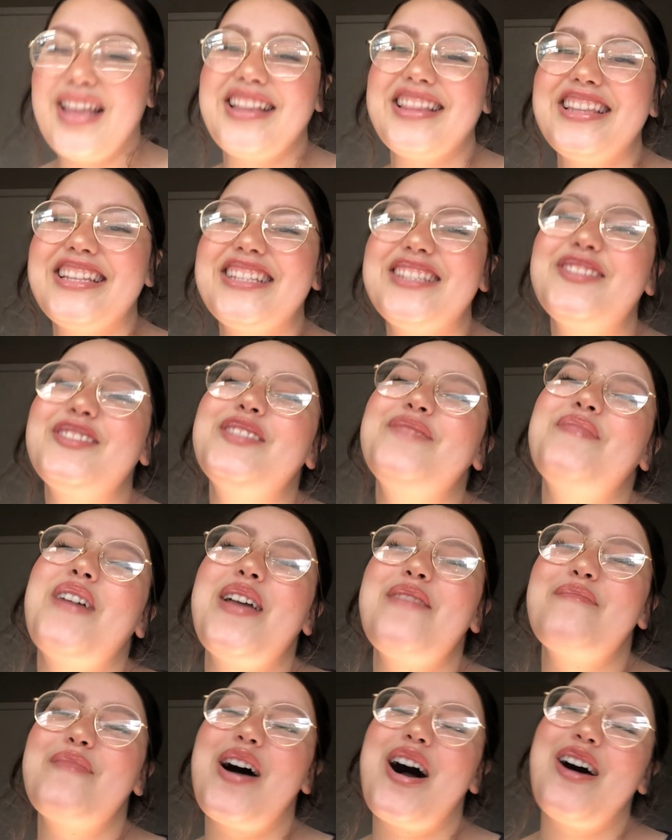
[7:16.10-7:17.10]
This one my
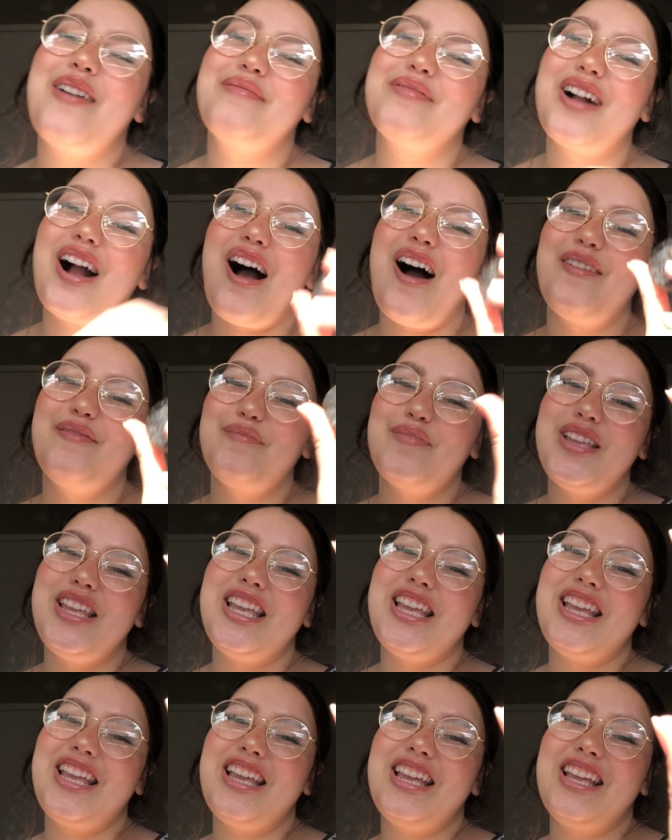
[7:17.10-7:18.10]
mom got
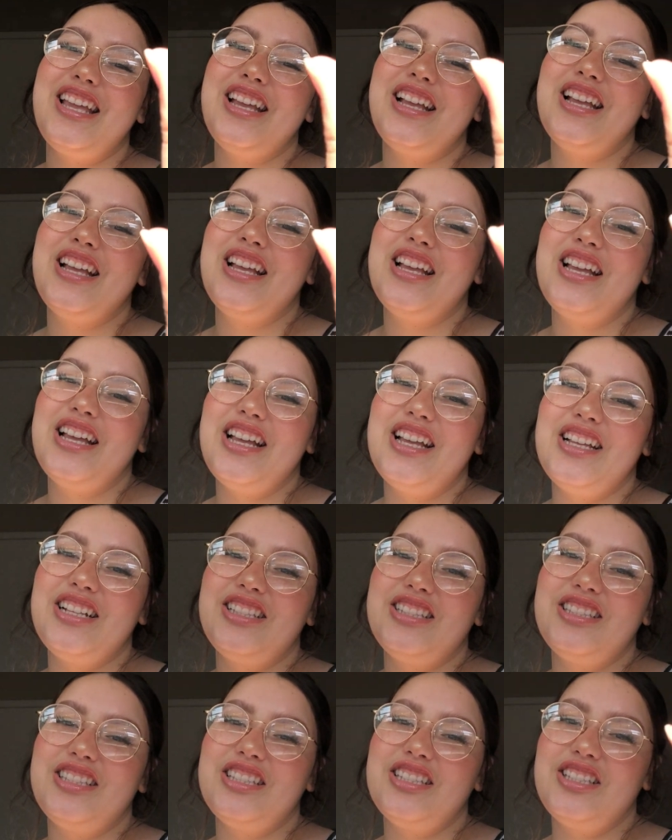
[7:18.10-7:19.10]
me.
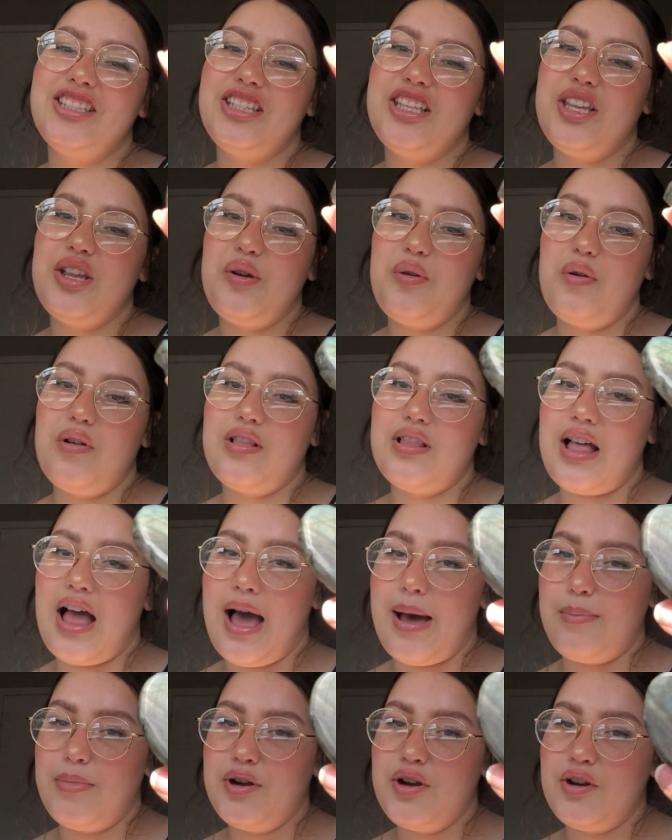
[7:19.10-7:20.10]
It's this cute
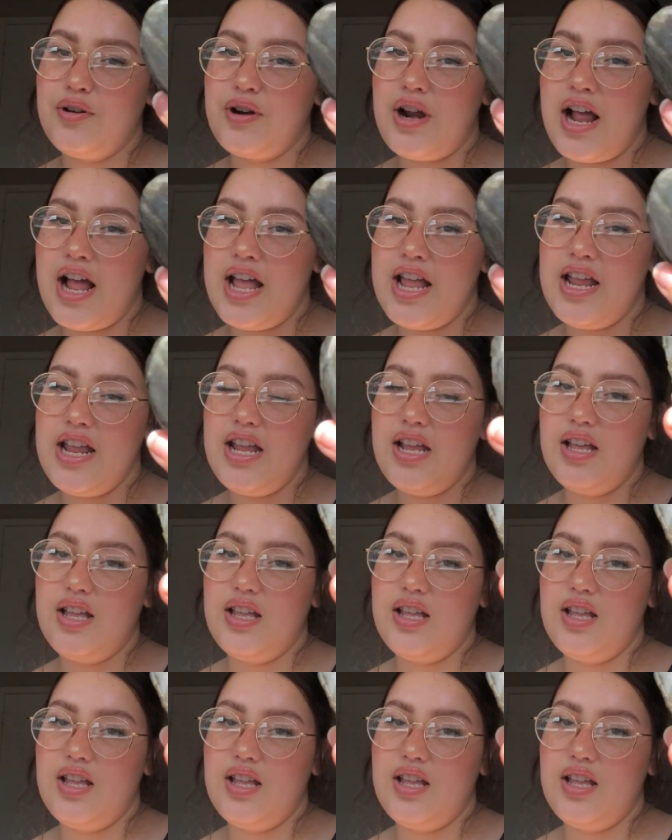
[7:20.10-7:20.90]
labradorite.